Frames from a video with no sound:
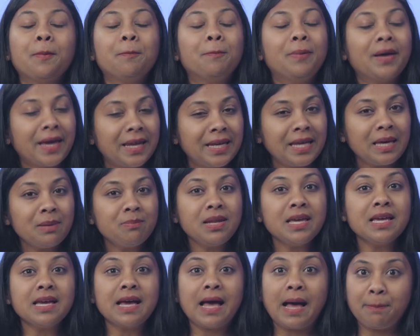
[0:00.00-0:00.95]
By
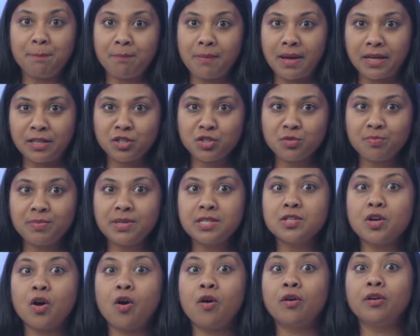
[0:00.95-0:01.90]
enabling app
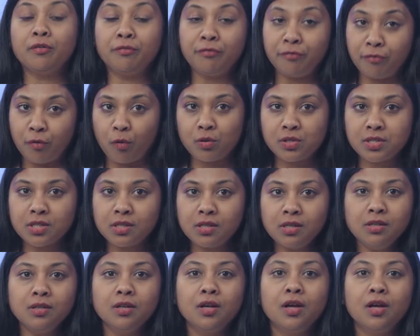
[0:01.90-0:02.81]
management on a folder,